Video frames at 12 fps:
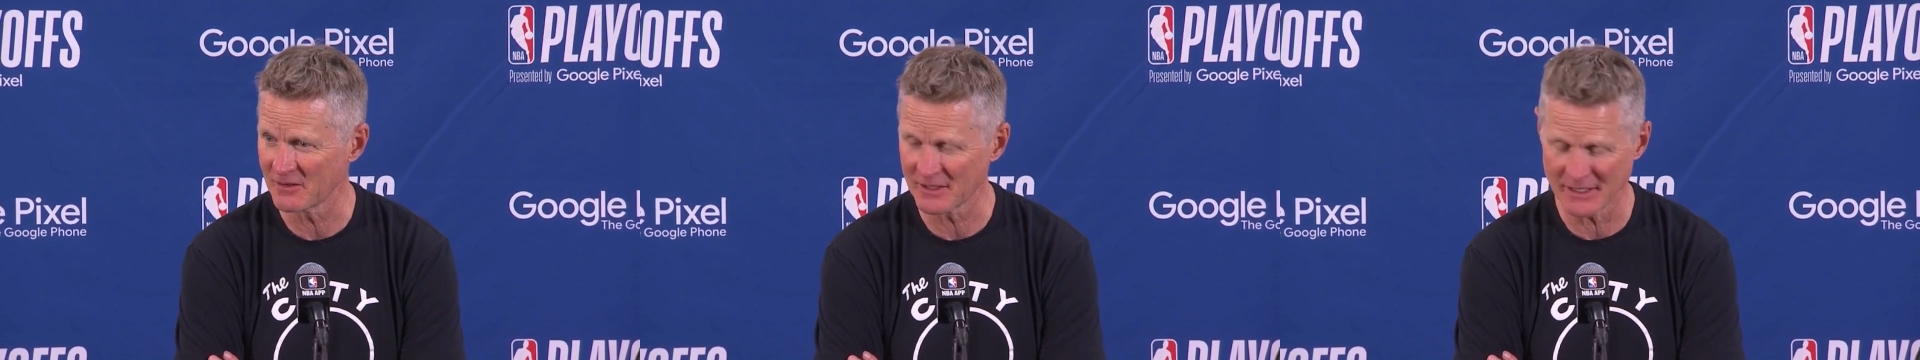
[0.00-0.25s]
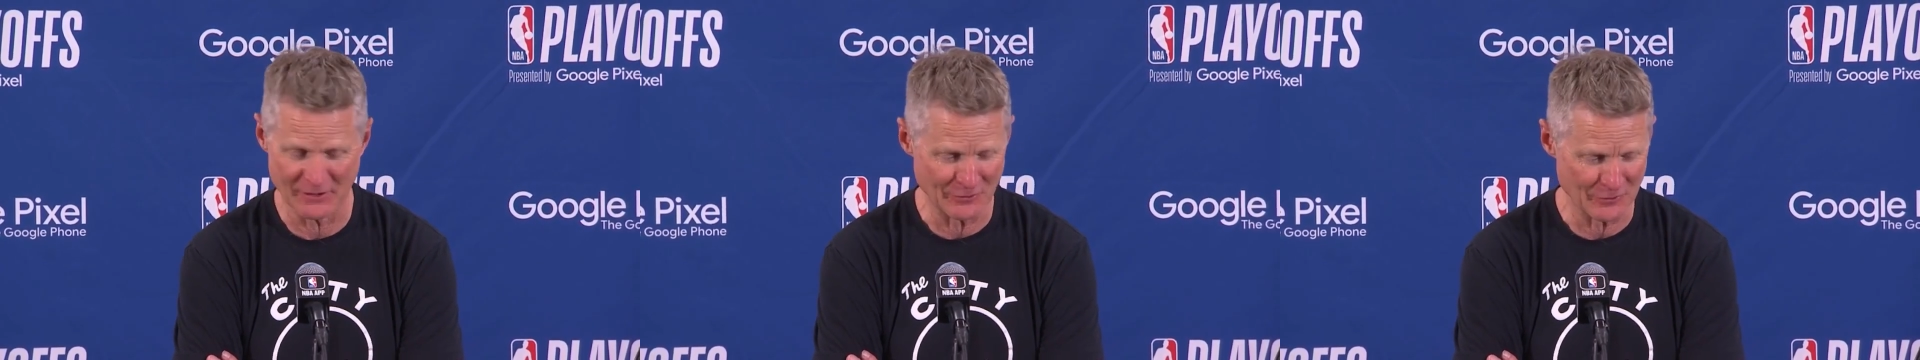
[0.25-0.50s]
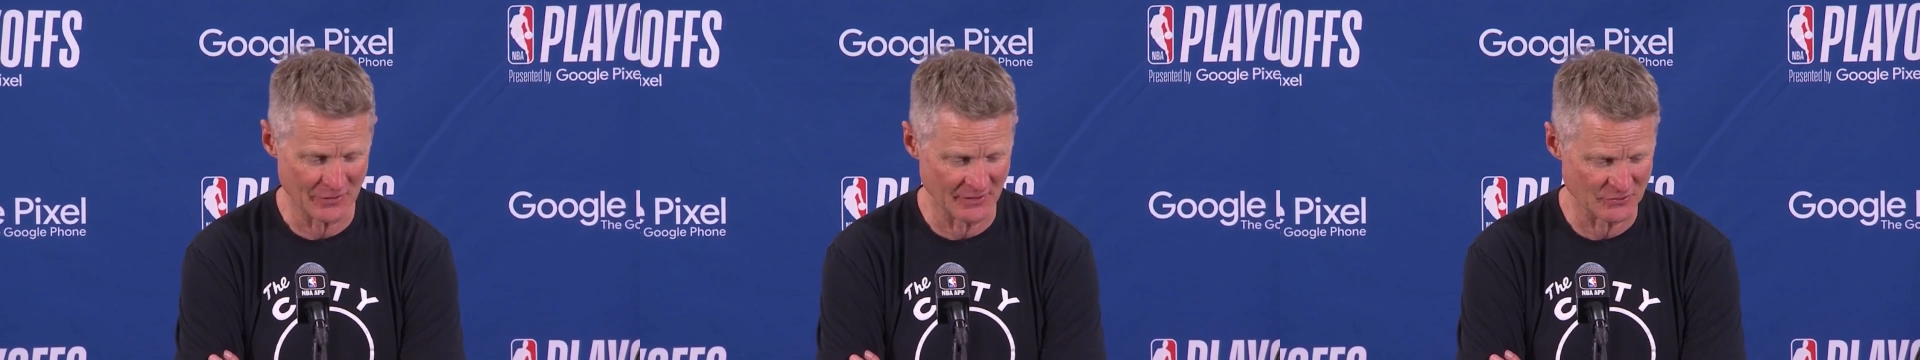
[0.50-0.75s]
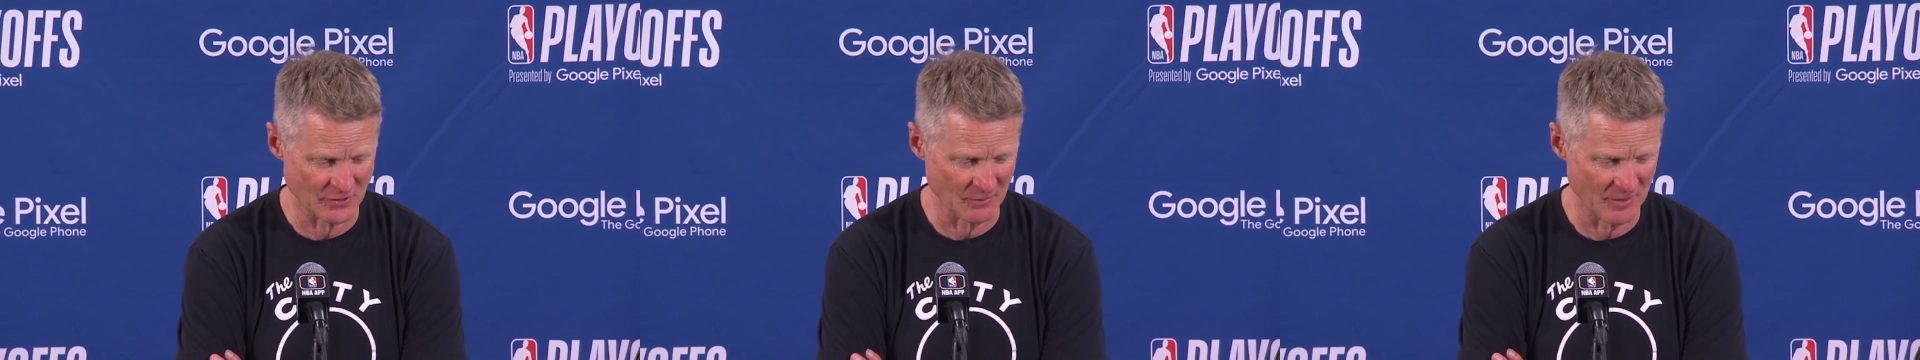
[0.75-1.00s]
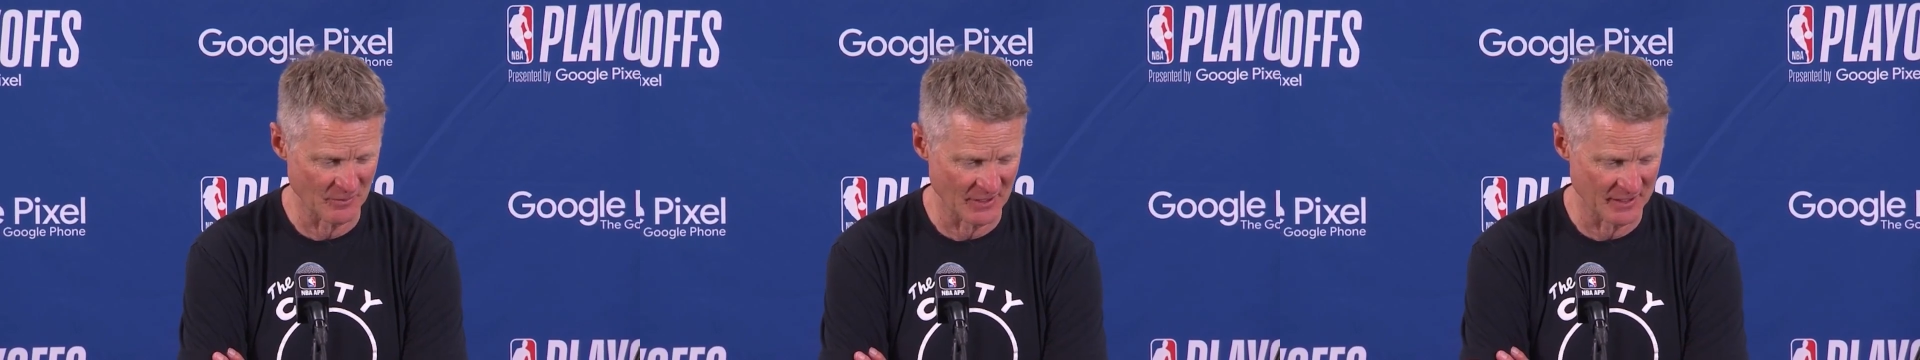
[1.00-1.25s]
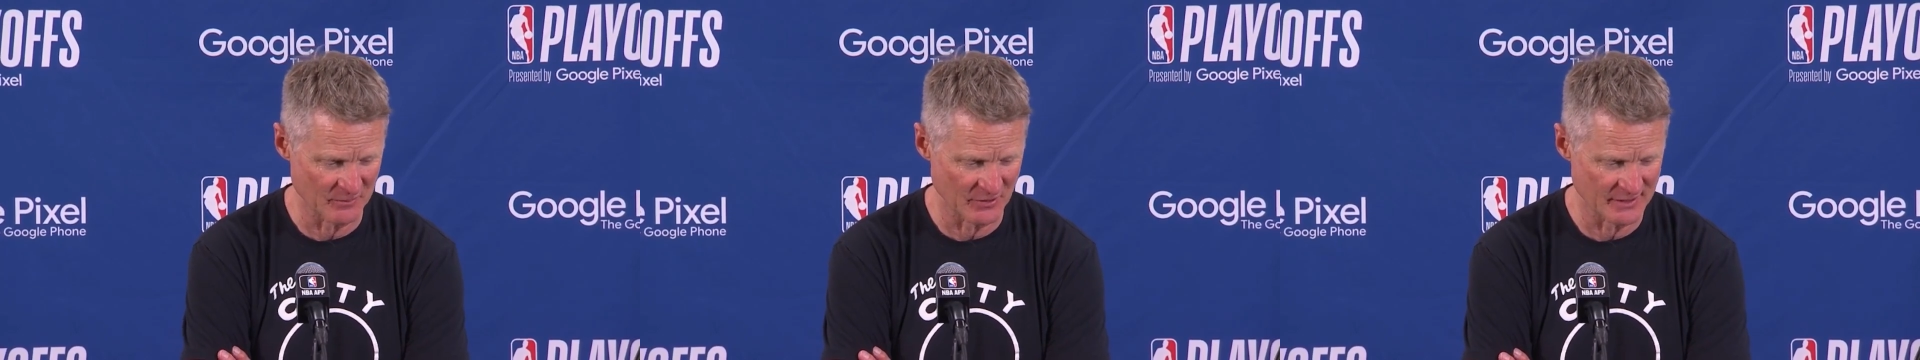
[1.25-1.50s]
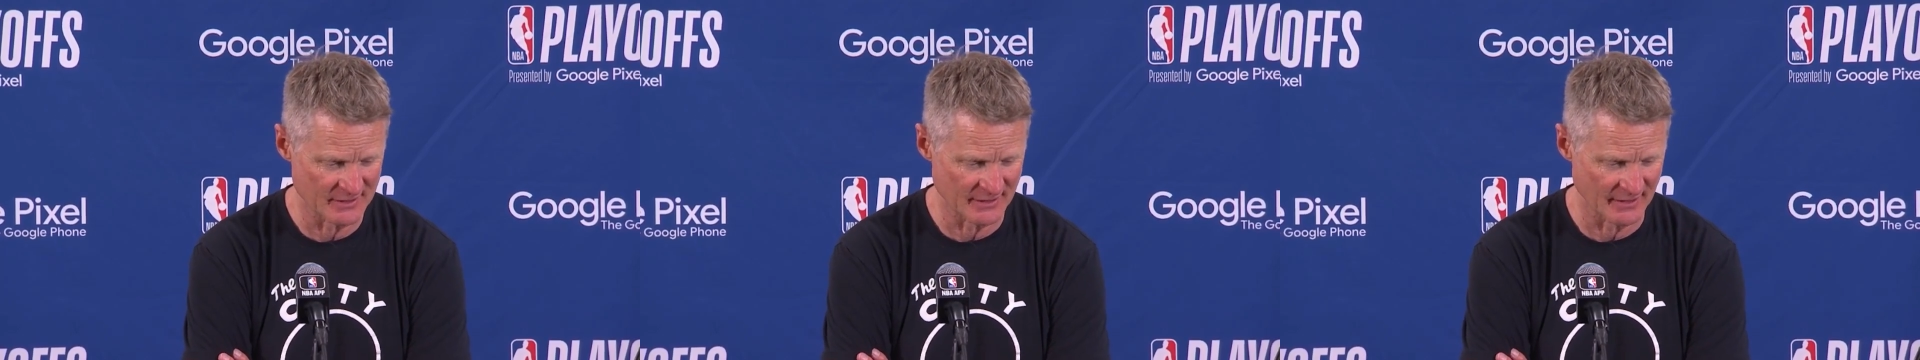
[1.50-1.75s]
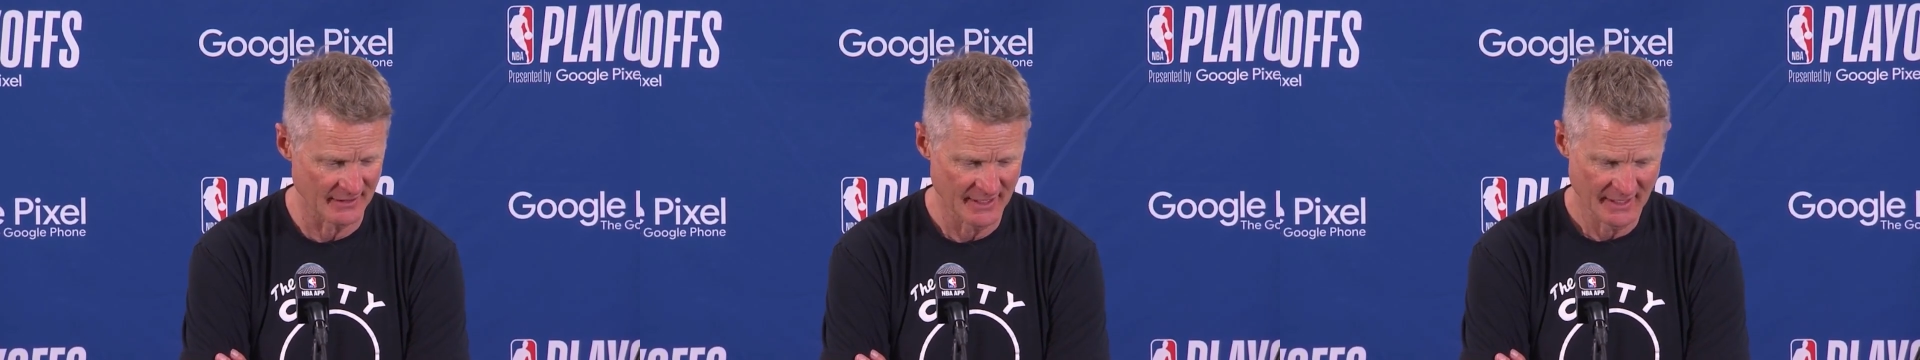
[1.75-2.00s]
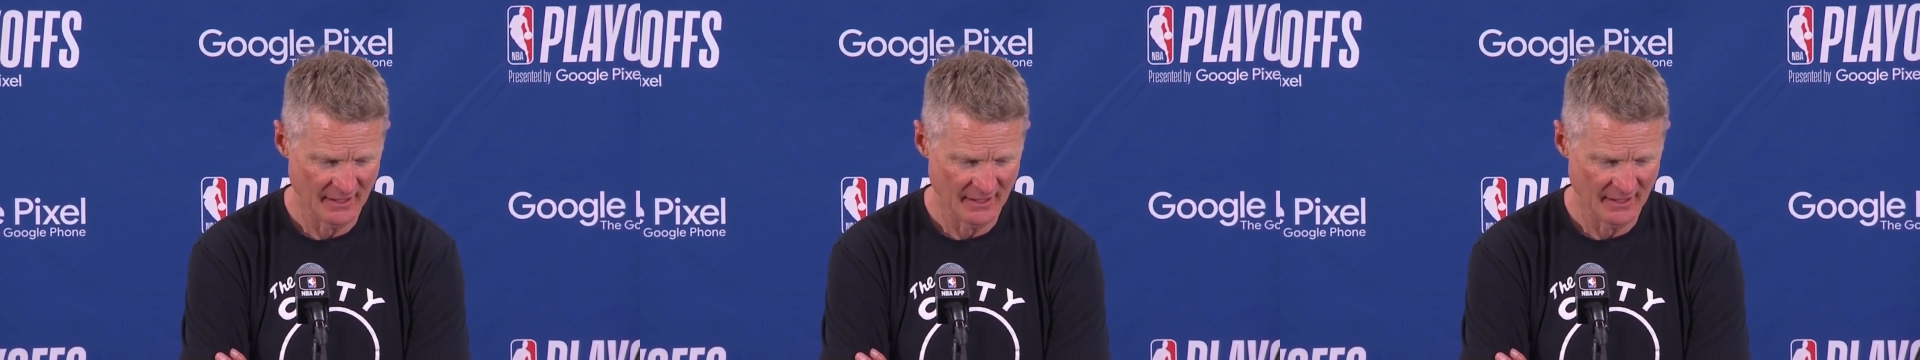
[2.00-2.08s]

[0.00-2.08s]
I got other things on my mind, but the